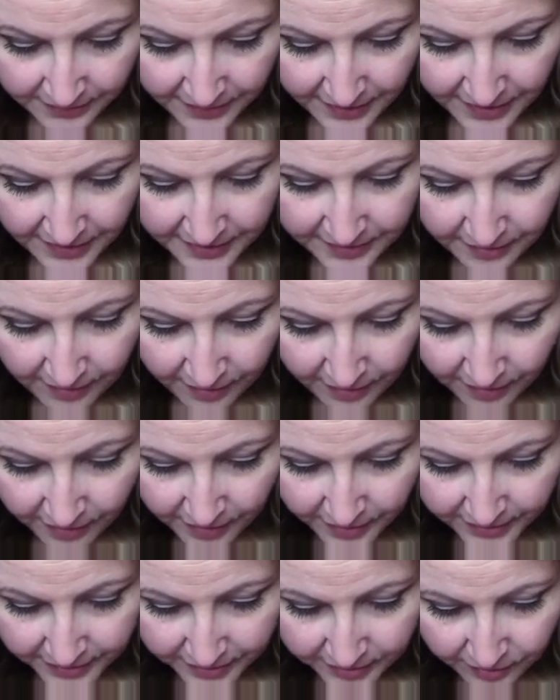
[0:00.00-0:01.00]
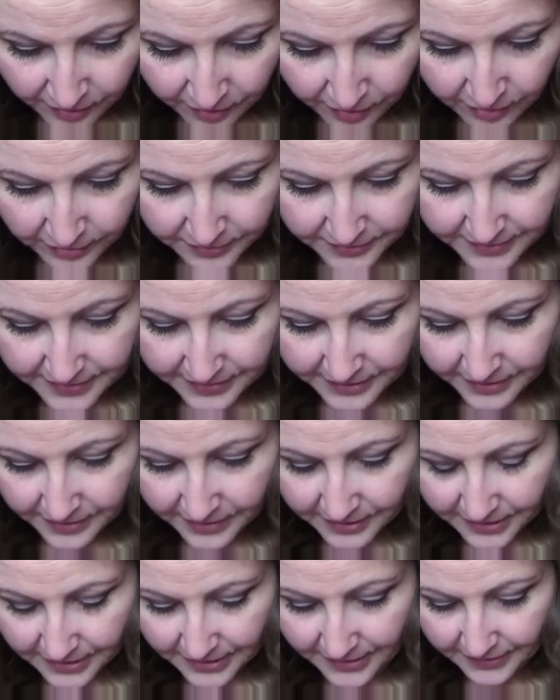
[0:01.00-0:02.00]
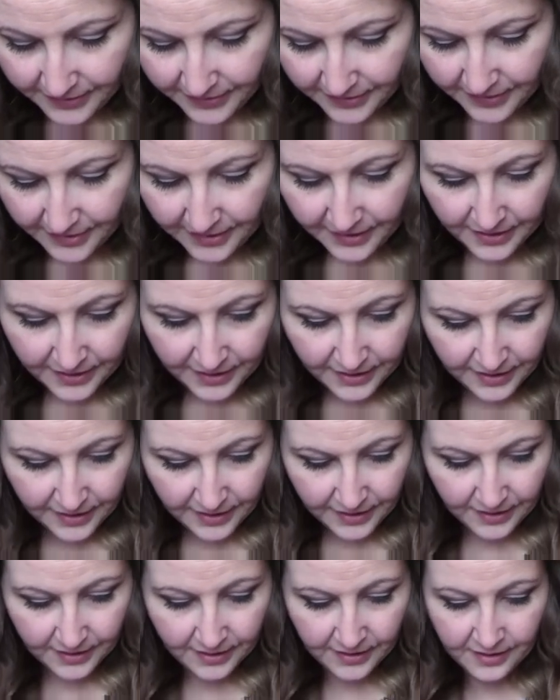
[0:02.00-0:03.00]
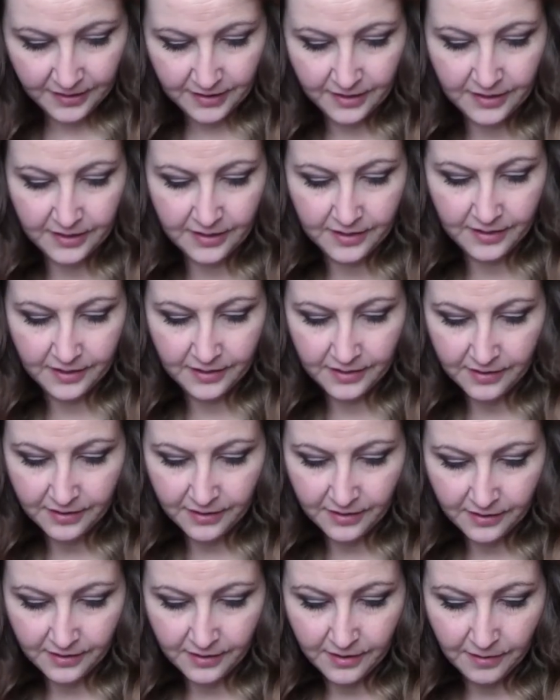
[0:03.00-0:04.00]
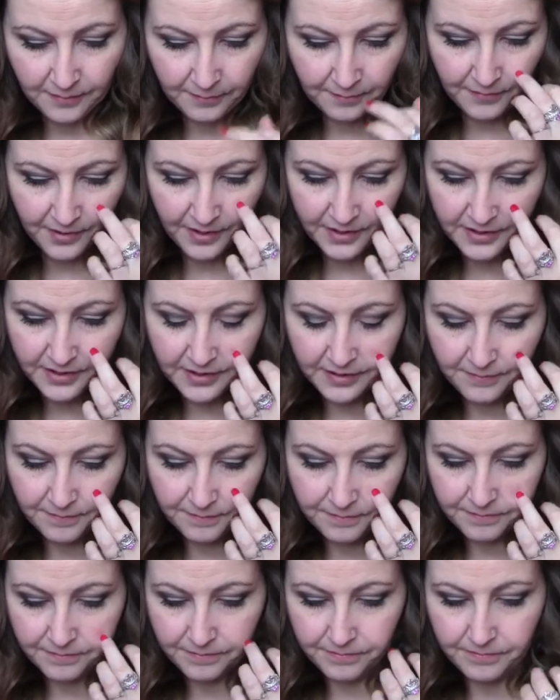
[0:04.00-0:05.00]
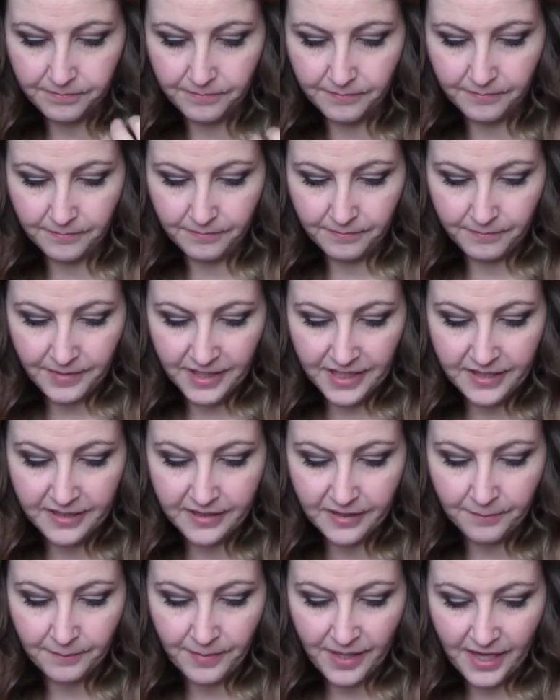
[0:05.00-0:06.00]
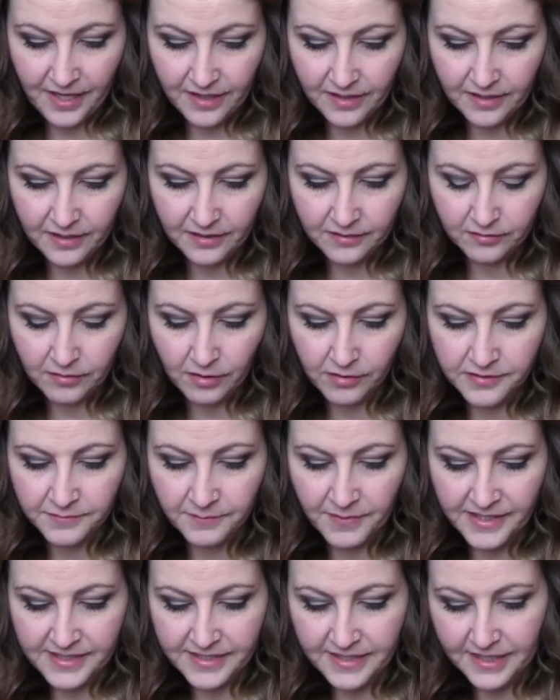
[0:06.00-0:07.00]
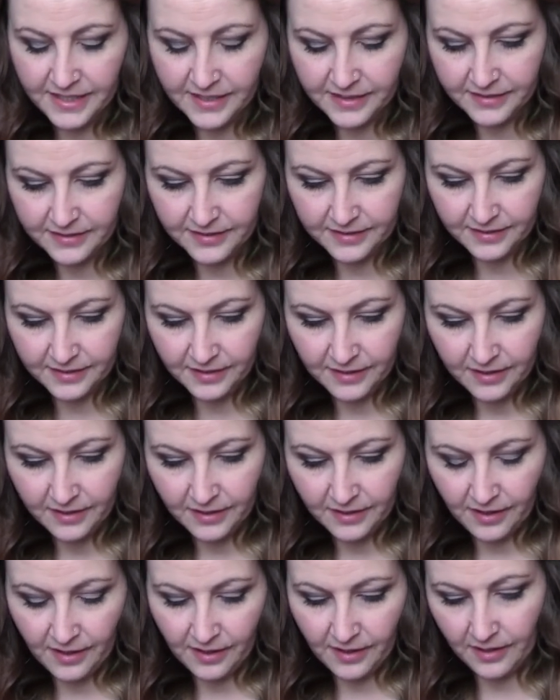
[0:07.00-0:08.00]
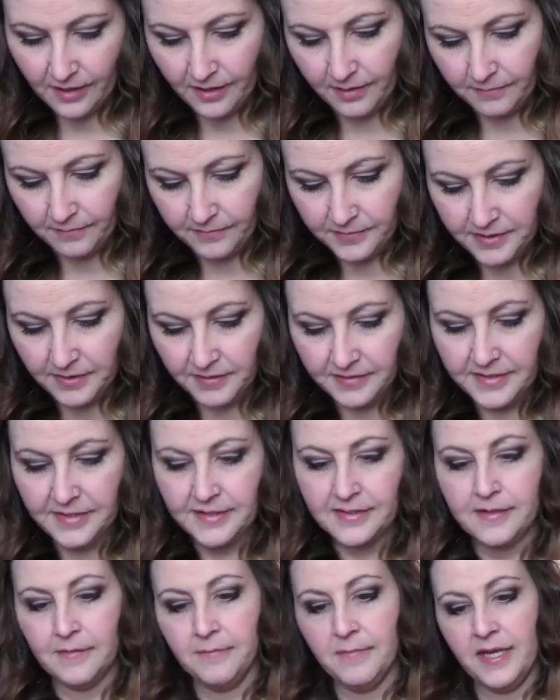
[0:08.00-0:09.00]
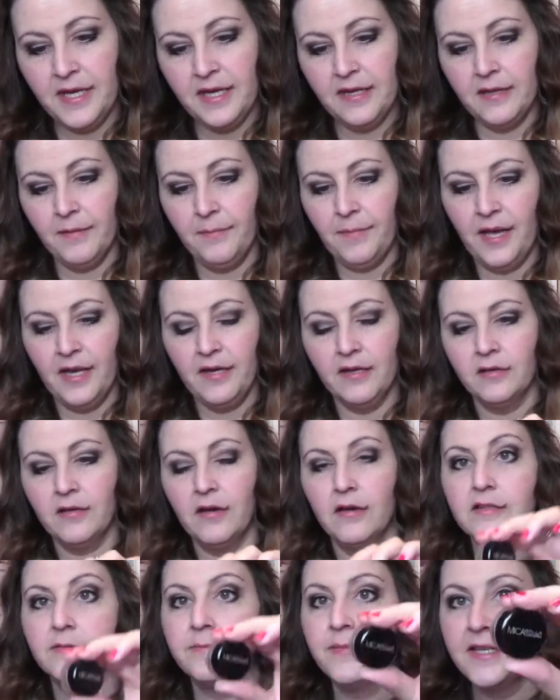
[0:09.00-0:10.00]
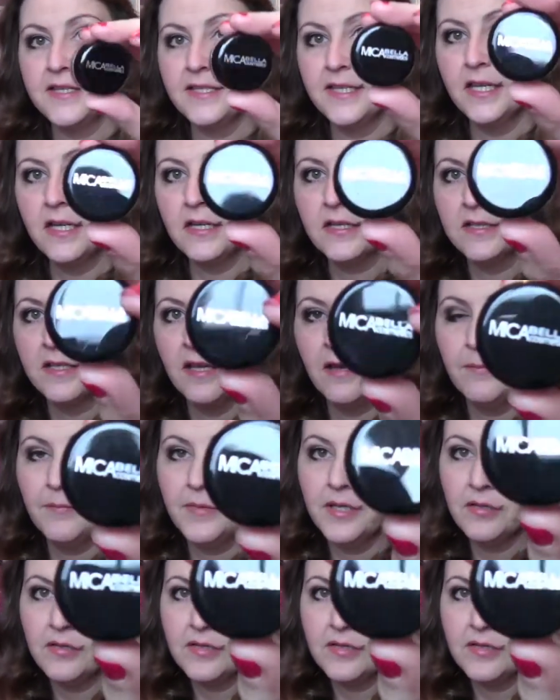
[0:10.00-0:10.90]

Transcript: I got the Mica Bella cosmetics. So this is a Mica Bella cosmetics. It